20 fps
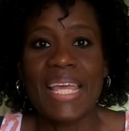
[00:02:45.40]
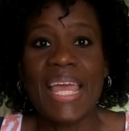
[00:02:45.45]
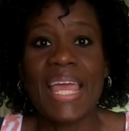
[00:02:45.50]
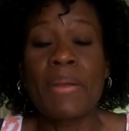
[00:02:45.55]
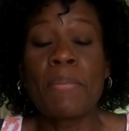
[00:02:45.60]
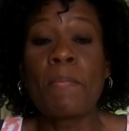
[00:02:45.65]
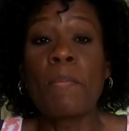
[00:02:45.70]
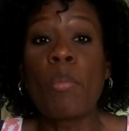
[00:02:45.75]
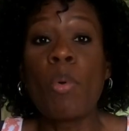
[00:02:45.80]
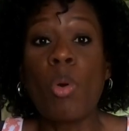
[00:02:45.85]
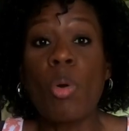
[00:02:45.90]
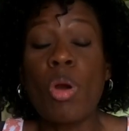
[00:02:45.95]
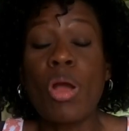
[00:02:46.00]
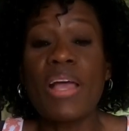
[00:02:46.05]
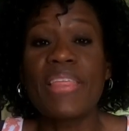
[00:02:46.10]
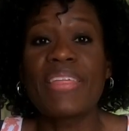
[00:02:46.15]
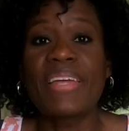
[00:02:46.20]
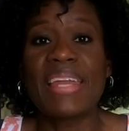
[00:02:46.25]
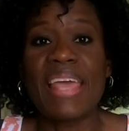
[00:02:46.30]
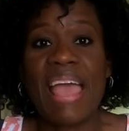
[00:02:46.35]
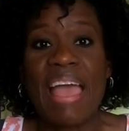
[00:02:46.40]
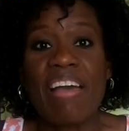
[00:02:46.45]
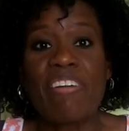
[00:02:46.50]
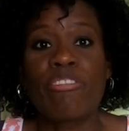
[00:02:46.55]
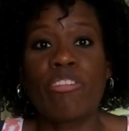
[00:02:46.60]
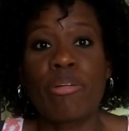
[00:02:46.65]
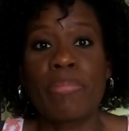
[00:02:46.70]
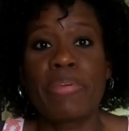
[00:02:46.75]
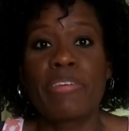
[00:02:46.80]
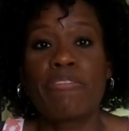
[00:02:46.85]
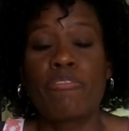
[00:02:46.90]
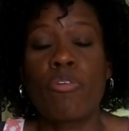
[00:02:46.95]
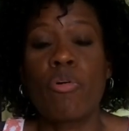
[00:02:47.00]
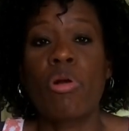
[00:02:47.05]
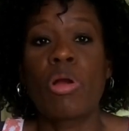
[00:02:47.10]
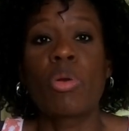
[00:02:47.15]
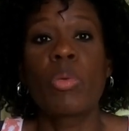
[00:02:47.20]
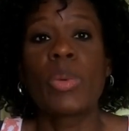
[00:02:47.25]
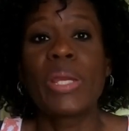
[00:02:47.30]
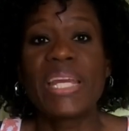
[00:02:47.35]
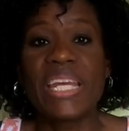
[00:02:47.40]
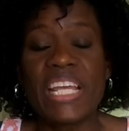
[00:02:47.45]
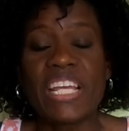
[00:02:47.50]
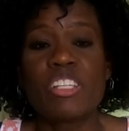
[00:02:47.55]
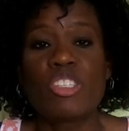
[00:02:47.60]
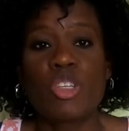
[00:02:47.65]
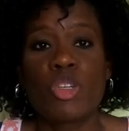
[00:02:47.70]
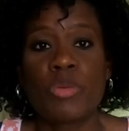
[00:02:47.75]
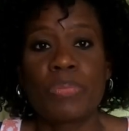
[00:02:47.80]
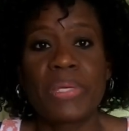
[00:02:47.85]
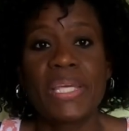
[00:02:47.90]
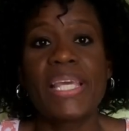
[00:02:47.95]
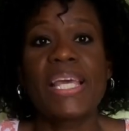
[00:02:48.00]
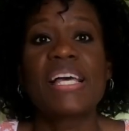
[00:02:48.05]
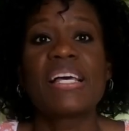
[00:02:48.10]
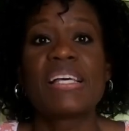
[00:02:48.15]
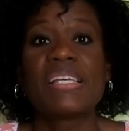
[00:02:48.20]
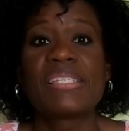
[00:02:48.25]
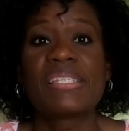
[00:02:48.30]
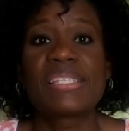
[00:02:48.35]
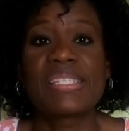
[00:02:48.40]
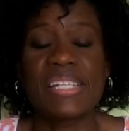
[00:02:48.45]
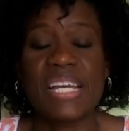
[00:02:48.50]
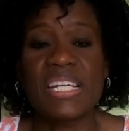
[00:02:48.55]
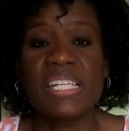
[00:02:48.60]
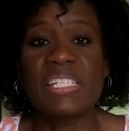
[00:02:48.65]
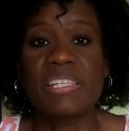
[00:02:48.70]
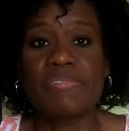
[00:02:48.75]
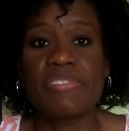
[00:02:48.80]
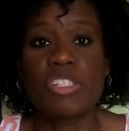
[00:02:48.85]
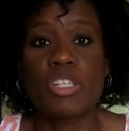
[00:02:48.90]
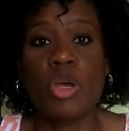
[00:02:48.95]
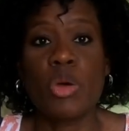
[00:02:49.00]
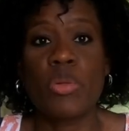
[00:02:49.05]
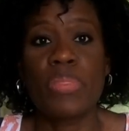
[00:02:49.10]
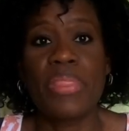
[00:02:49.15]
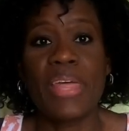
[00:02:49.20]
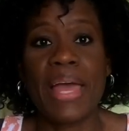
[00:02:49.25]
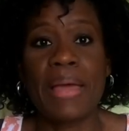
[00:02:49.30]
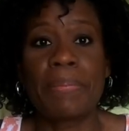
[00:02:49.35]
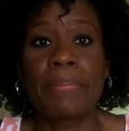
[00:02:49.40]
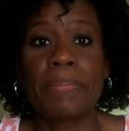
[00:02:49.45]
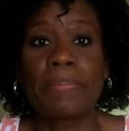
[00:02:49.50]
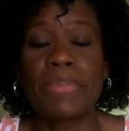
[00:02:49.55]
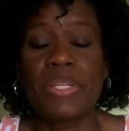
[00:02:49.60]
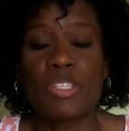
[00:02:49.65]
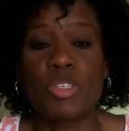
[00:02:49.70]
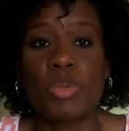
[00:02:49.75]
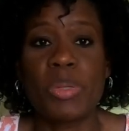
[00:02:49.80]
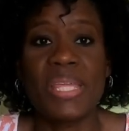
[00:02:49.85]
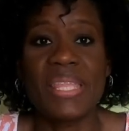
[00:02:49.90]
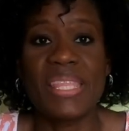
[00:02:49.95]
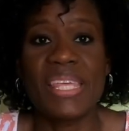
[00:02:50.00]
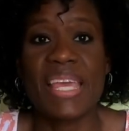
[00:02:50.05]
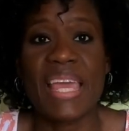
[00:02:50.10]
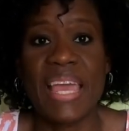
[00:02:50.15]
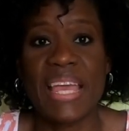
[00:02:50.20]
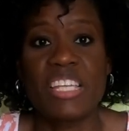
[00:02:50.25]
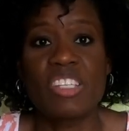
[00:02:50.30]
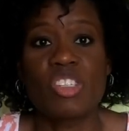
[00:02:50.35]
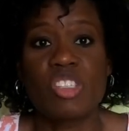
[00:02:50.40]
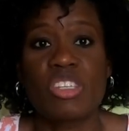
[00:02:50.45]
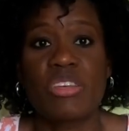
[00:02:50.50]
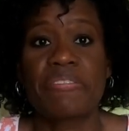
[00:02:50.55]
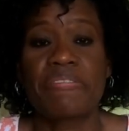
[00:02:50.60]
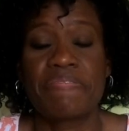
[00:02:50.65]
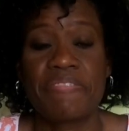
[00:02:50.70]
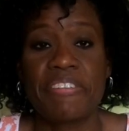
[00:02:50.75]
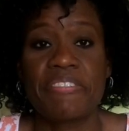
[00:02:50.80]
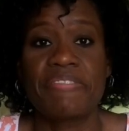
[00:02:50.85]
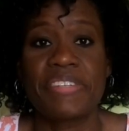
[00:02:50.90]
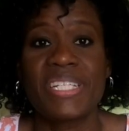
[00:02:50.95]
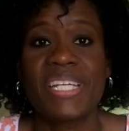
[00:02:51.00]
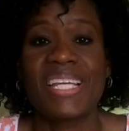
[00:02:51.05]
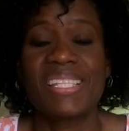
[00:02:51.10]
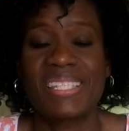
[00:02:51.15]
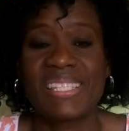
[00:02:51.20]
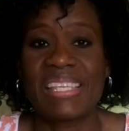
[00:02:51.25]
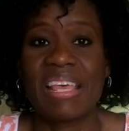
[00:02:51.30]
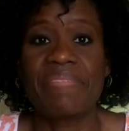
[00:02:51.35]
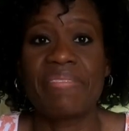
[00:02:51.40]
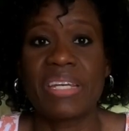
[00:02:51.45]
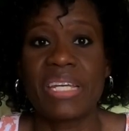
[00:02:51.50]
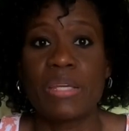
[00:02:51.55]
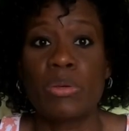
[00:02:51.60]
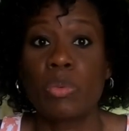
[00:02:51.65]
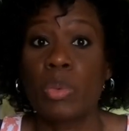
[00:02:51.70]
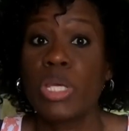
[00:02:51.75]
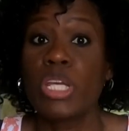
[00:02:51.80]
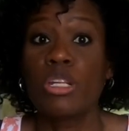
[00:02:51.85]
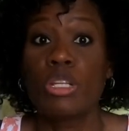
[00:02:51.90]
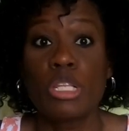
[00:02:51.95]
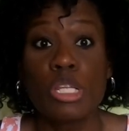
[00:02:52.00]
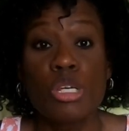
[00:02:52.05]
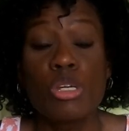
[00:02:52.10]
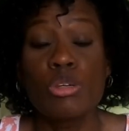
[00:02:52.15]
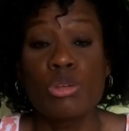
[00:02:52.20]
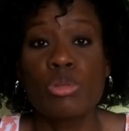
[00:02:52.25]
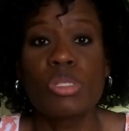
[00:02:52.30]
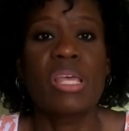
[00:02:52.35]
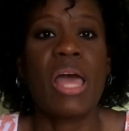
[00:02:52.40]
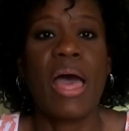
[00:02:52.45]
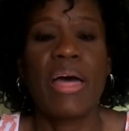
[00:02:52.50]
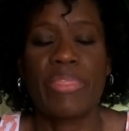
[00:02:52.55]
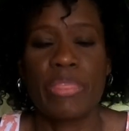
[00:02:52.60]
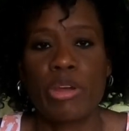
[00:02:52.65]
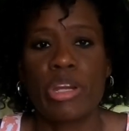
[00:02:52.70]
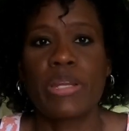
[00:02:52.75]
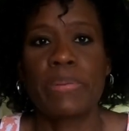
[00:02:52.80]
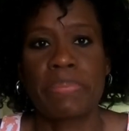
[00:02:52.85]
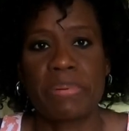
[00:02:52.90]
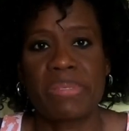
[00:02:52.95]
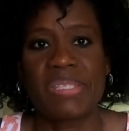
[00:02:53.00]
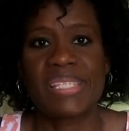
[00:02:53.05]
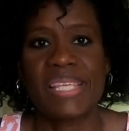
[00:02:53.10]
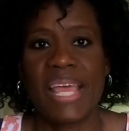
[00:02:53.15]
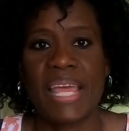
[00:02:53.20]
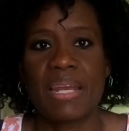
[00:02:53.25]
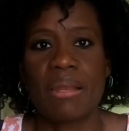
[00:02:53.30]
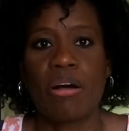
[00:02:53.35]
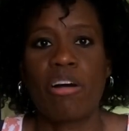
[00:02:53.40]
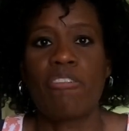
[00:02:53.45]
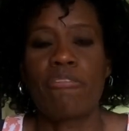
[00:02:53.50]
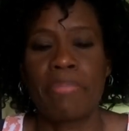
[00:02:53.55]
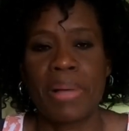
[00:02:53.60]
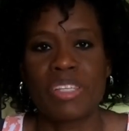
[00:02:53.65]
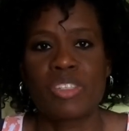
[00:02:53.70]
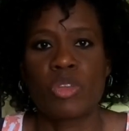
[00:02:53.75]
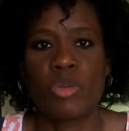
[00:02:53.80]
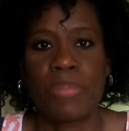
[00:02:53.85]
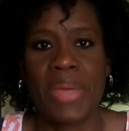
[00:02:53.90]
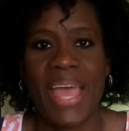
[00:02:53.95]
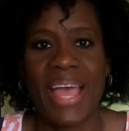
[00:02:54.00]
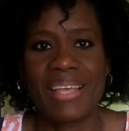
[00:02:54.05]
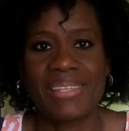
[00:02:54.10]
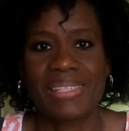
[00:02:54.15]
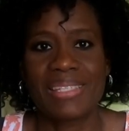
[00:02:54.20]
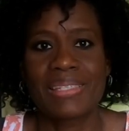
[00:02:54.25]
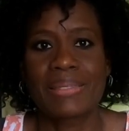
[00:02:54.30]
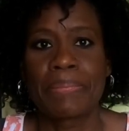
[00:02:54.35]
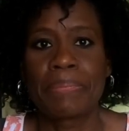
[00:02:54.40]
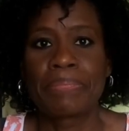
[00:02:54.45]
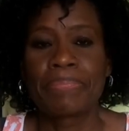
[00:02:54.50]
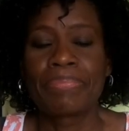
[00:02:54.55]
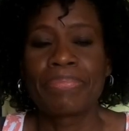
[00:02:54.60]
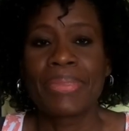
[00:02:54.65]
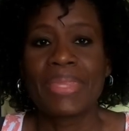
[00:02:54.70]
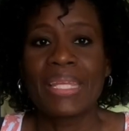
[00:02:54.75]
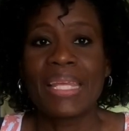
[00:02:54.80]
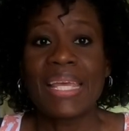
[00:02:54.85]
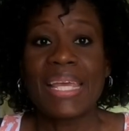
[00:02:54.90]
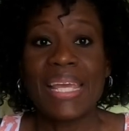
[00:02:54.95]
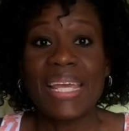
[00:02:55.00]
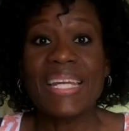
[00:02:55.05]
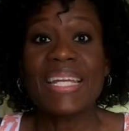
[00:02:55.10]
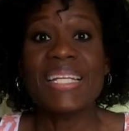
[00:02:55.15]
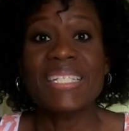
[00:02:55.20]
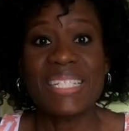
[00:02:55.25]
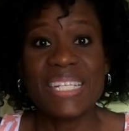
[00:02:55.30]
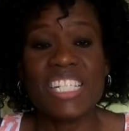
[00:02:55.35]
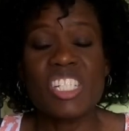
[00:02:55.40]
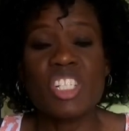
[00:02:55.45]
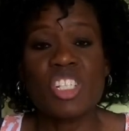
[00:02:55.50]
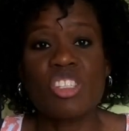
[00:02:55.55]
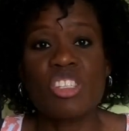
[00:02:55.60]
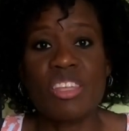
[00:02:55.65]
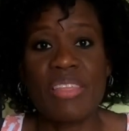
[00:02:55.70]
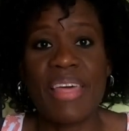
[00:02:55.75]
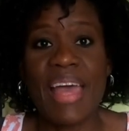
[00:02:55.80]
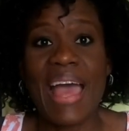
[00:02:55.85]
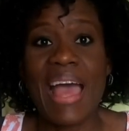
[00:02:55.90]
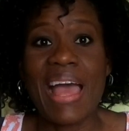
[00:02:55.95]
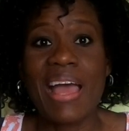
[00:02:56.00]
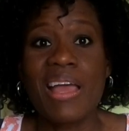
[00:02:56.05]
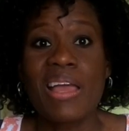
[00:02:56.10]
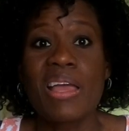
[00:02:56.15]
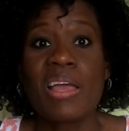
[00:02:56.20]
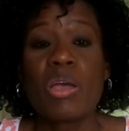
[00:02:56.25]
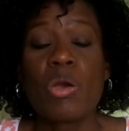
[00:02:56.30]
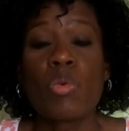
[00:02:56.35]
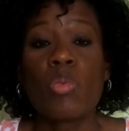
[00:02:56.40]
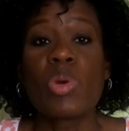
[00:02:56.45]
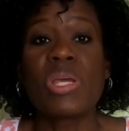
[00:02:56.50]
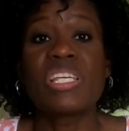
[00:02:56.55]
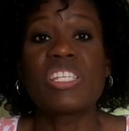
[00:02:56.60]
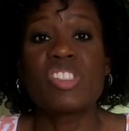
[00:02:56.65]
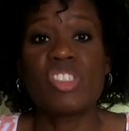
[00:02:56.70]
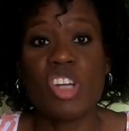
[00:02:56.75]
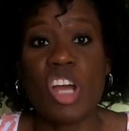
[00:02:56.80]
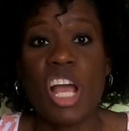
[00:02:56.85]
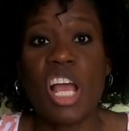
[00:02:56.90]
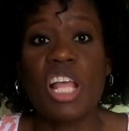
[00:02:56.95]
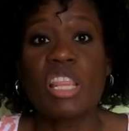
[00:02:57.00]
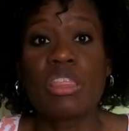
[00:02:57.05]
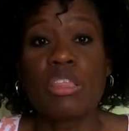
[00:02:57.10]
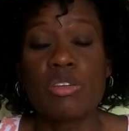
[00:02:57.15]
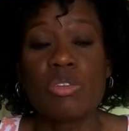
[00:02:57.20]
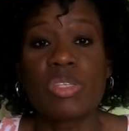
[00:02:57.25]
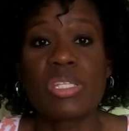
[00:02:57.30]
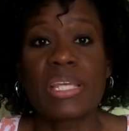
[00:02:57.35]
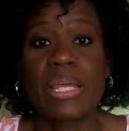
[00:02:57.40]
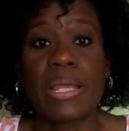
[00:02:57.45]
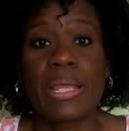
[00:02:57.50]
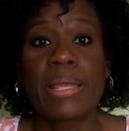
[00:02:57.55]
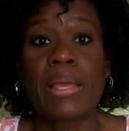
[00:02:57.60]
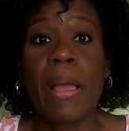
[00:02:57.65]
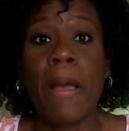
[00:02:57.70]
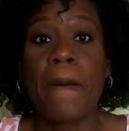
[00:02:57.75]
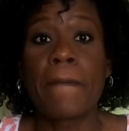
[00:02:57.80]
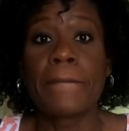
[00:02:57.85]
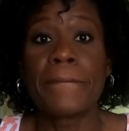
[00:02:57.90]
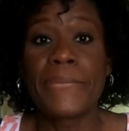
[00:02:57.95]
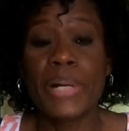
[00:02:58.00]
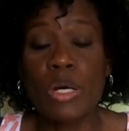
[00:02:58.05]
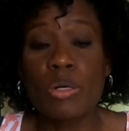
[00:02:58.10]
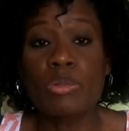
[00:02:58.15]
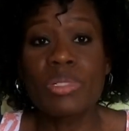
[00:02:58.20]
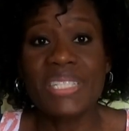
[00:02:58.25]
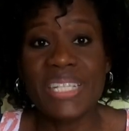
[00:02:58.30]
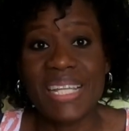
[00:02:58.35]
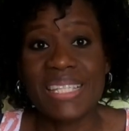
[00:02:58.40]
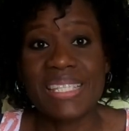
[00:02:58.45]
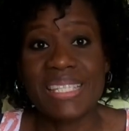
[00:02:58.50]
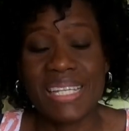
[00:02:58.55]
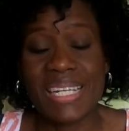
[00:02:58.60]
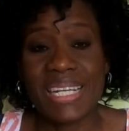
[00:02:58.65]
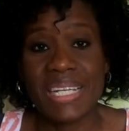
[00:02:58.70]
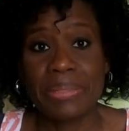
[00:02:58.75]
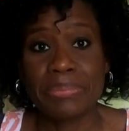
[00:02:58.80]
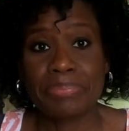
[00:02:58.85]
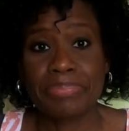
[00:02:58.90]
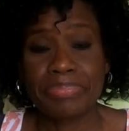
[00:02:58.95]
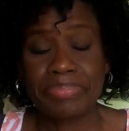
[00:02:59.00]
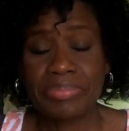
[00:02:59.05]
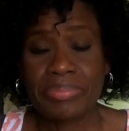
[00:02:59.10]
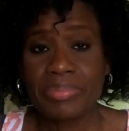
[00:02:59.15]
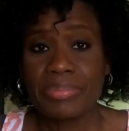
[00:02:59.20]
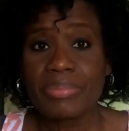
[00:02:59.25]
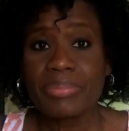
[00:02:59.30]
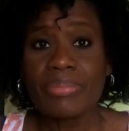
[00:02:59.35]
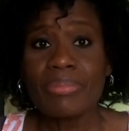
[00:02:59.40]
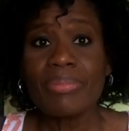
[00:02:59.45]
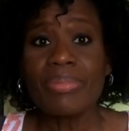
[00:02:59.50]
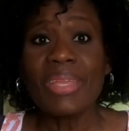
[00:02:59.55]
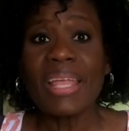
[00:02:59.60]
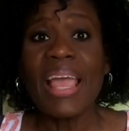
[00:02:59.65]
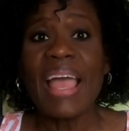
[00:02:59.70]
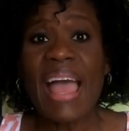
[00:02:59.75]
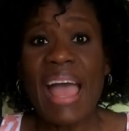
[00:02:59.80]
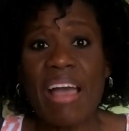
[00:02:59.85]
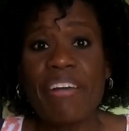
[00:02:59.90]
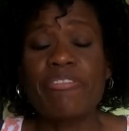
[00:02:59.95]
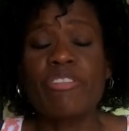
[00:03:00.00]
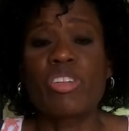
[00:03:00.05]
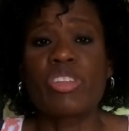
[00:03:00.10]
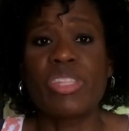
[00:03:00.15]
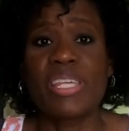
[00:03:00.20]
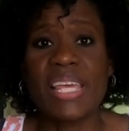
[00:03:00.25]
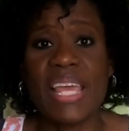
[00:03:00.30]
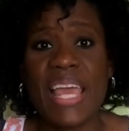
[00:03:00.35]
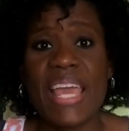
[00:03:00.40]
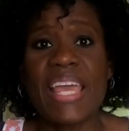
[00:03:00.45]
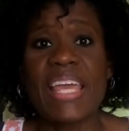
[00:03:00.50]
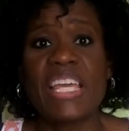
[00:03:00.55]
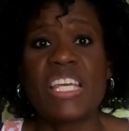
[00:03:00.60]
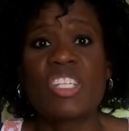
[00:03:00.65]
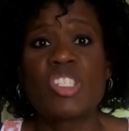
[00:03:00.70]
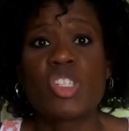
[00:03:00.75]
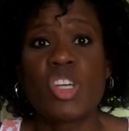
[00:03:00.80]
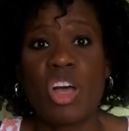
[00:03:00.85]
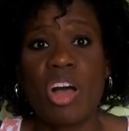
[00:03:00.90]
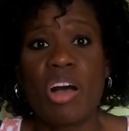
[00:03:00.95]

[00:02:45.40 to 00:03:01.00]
And more than ever before, we need to, because studies have shown that between the ages of 50 and 70, we lose 30% of muscle mass. In addition to that, we start losing bone density after the age